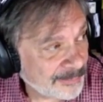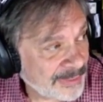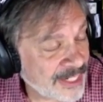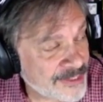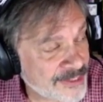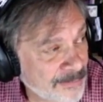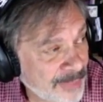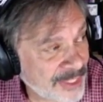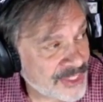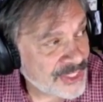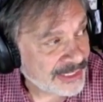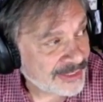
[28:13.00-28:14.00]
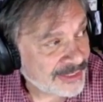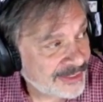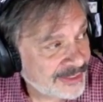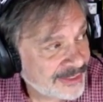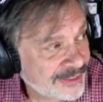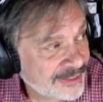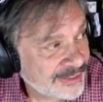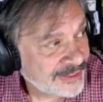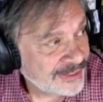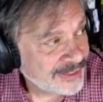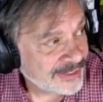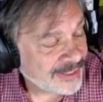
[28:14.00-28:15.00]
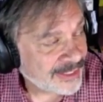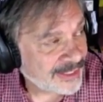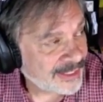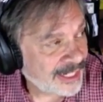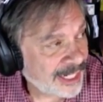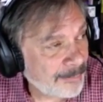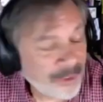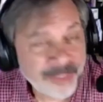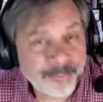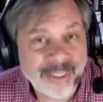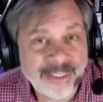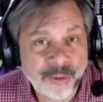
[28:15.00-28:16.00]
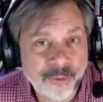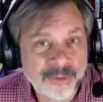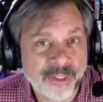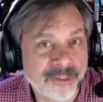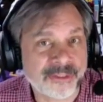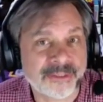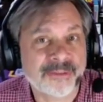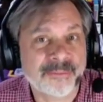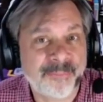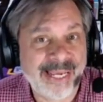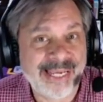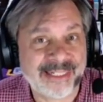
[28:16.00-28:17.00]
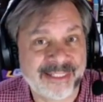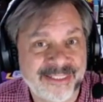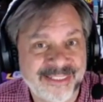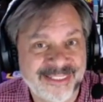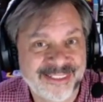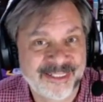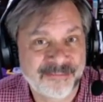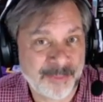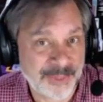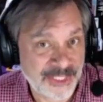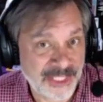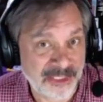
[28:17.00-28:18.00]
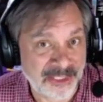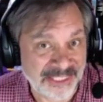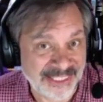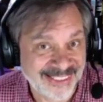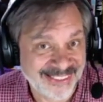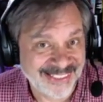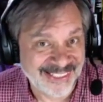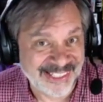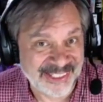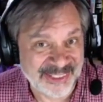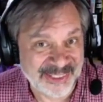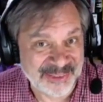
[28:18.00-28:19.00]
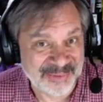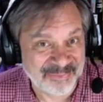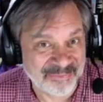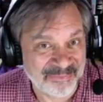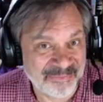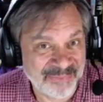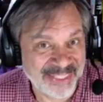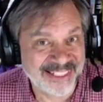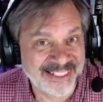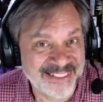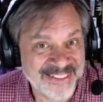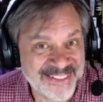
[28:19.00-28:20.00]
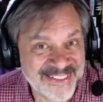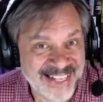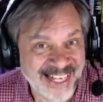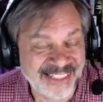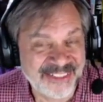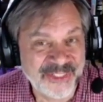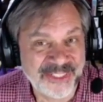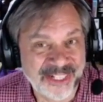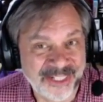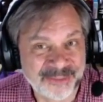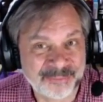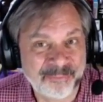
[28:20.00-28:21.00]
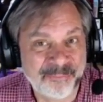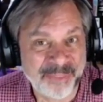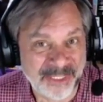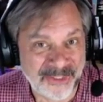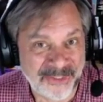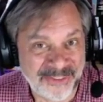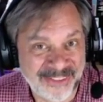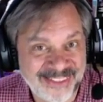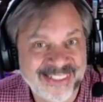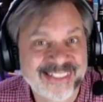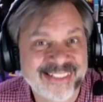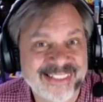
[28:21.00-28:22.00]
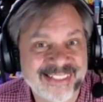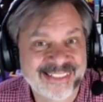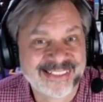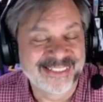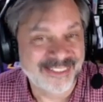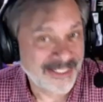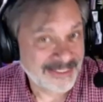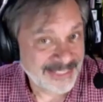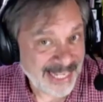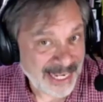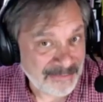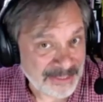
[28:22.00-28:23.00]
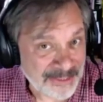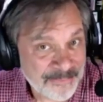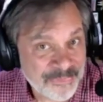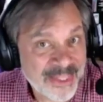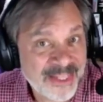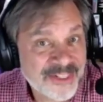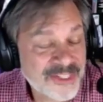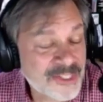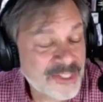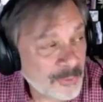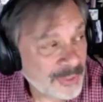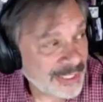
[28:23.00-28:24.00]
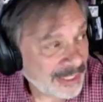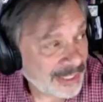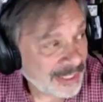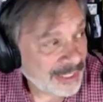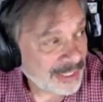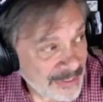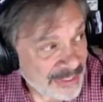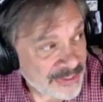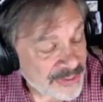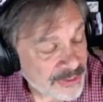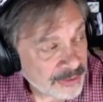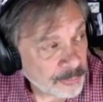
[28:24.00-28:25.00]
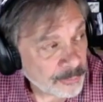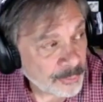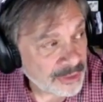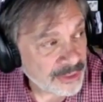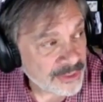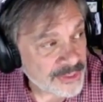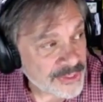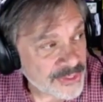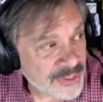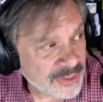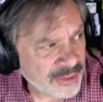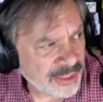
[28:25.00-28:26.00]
Because of Munchkin, I bought my own art back from a charity because I could not bear not to have it. So what happened was